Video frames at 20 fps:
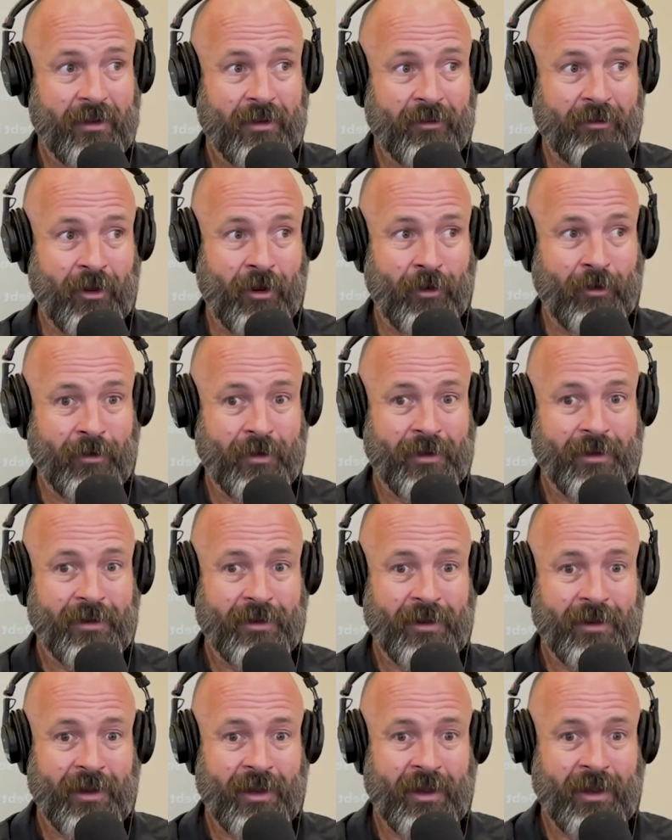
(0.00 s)
So
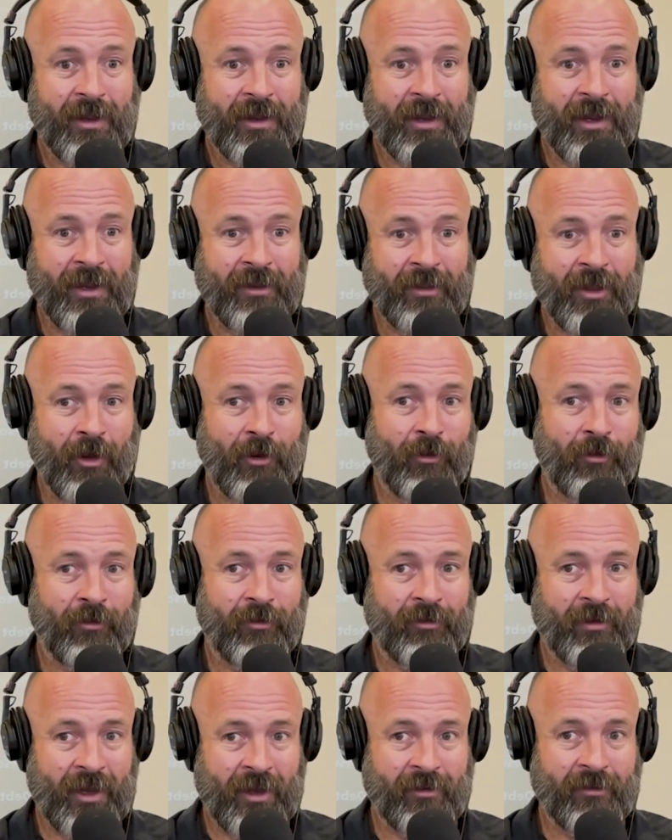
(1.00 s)
in
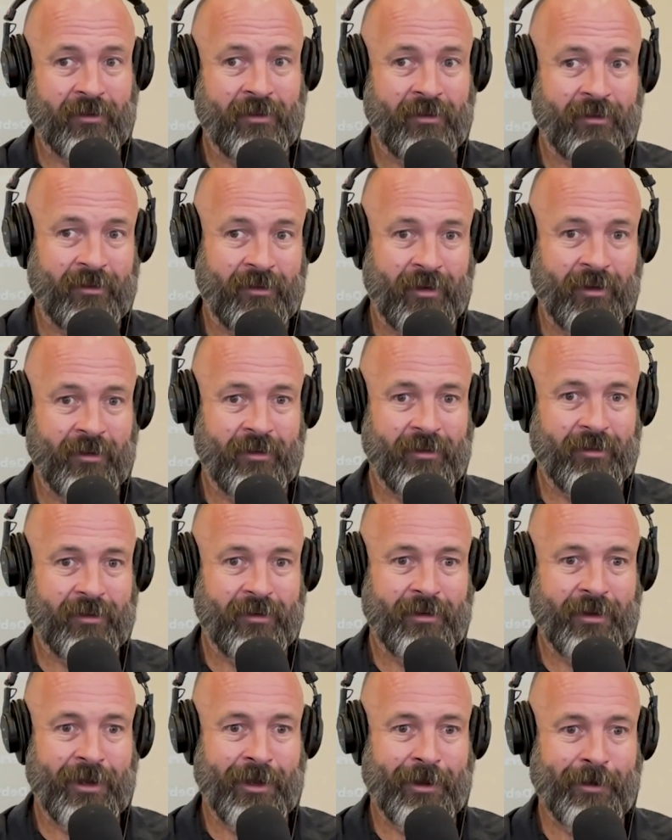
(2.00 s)
those
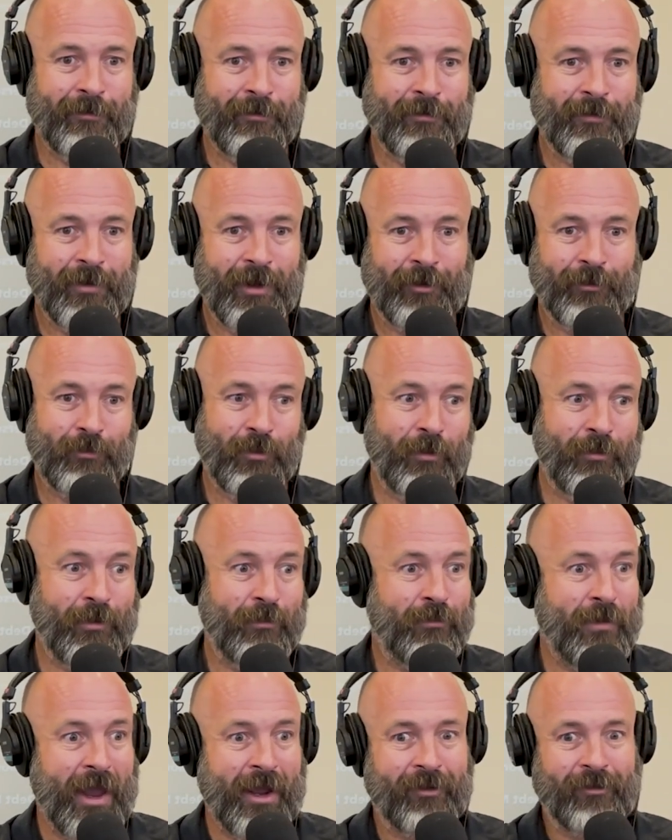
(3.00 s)
instances, it's probably
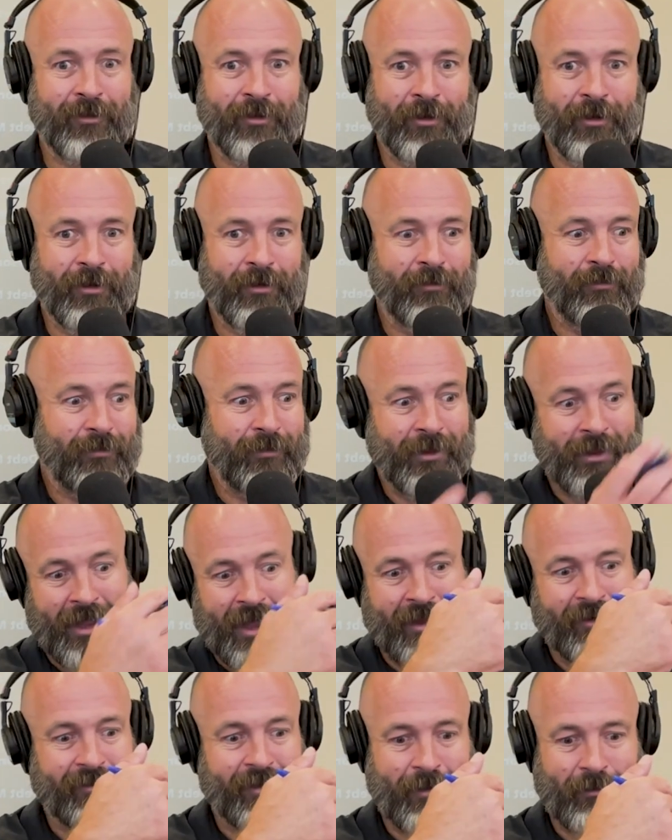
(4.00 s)
back to the
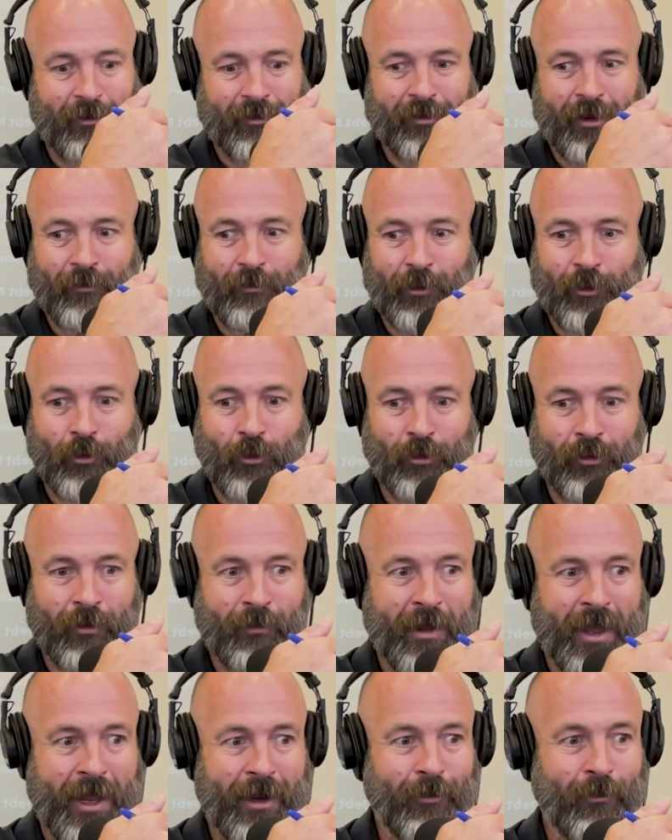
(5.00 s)
last episode we talked
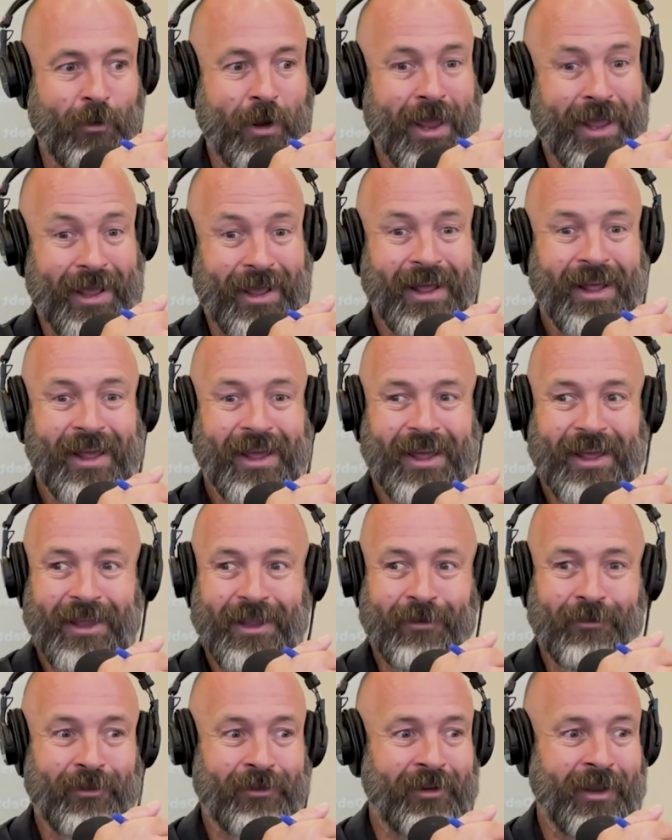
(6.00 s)
about, where
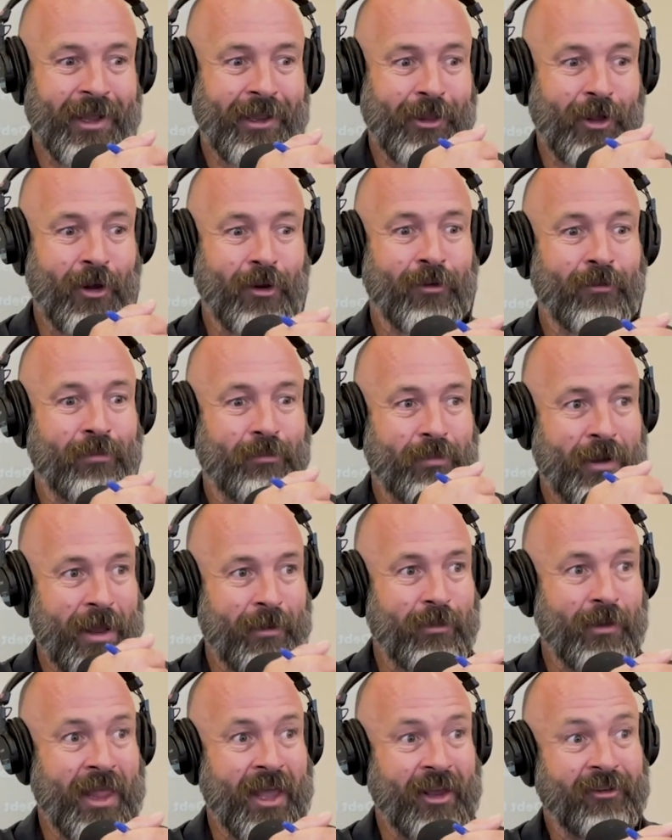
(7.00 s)
you see a lot of
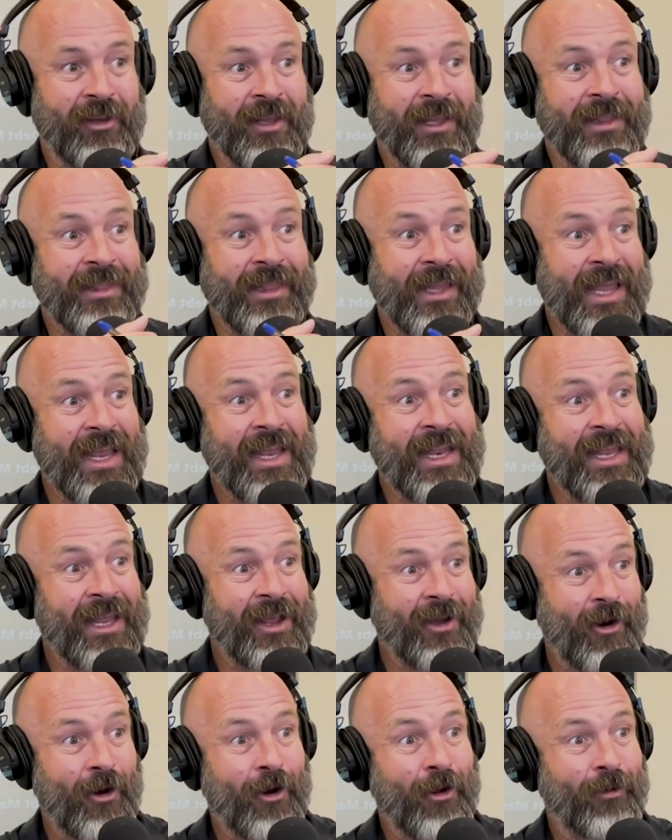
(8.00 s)
people actually
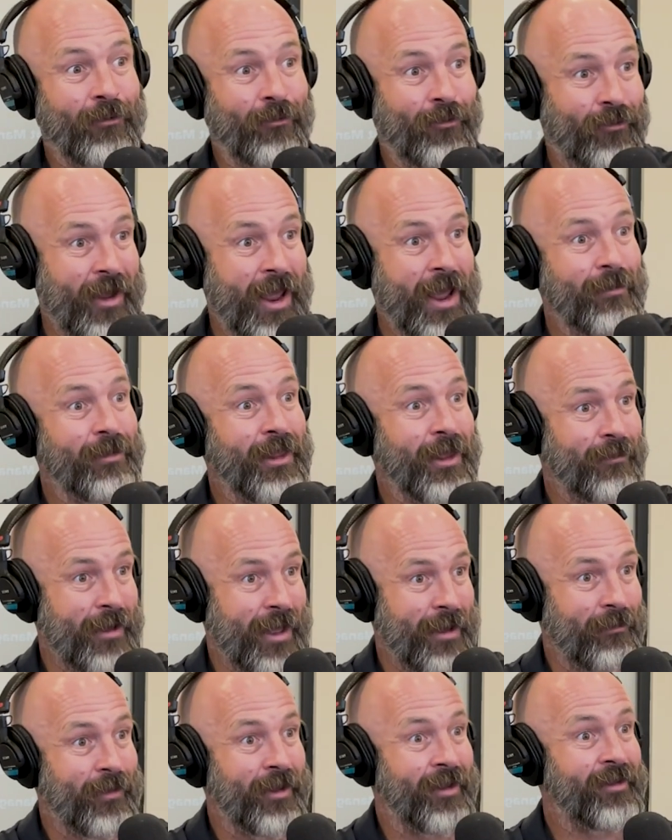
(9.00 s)
leaning on family
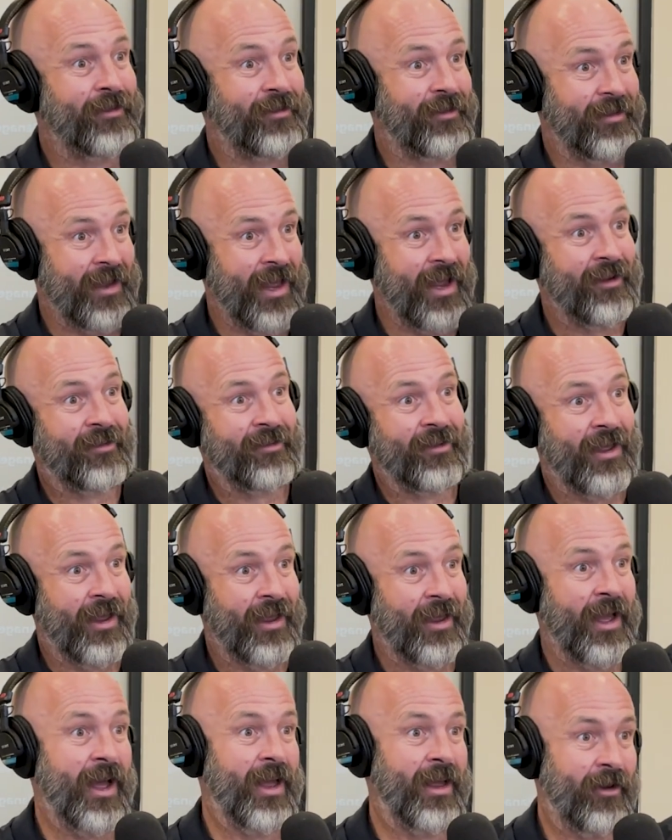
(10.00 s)
members and
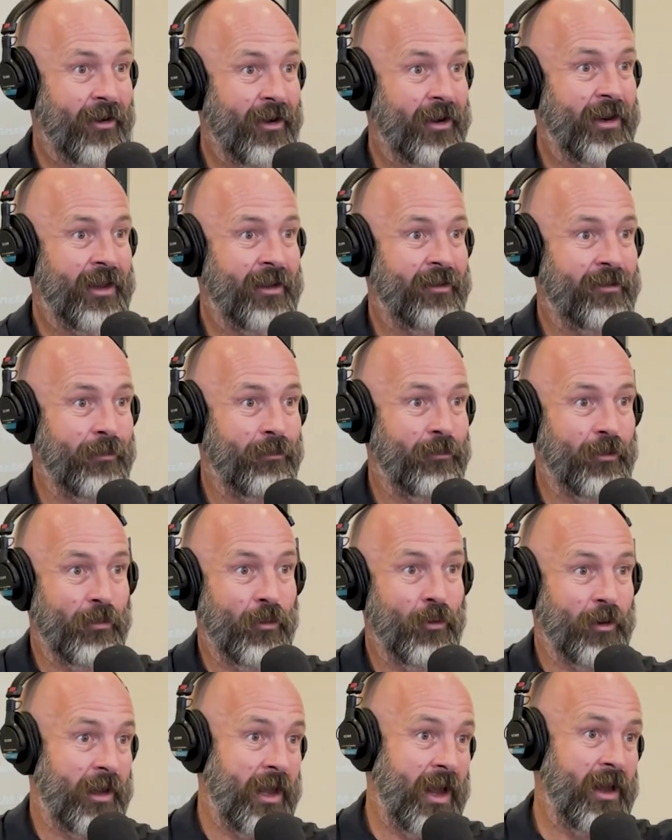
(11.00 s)
saying, hey, I need some
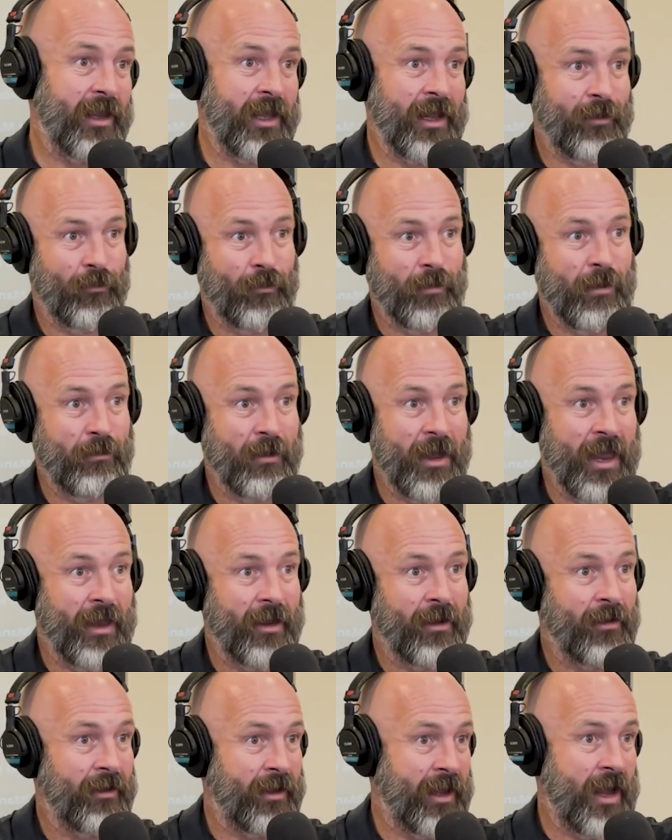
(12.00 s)
support. I can't get it from the
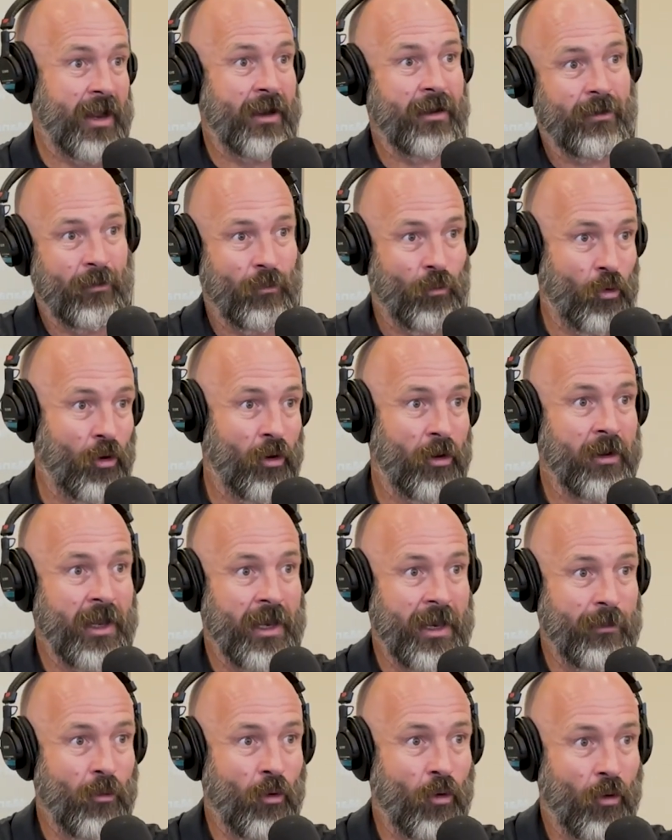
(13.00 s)
bank. I can't work
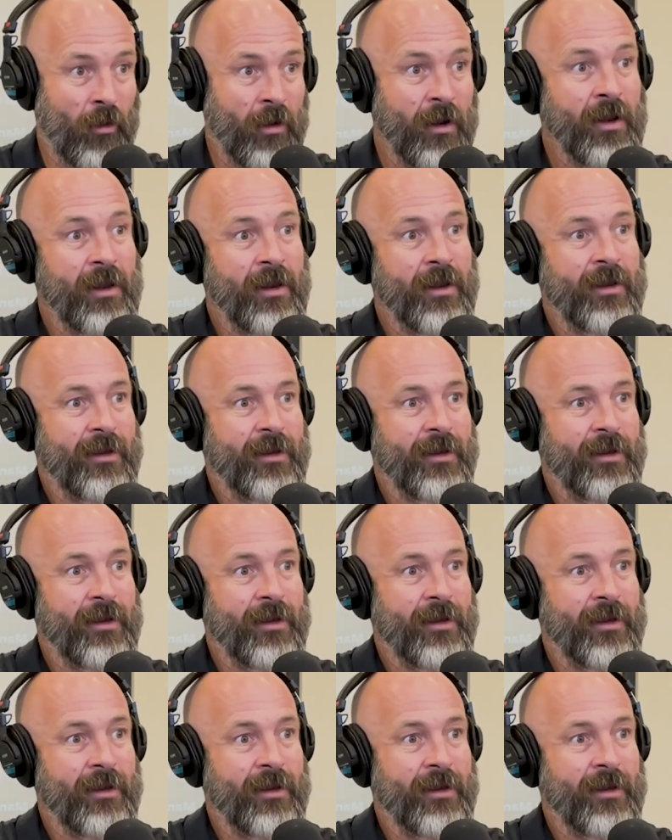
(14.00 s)
anymore.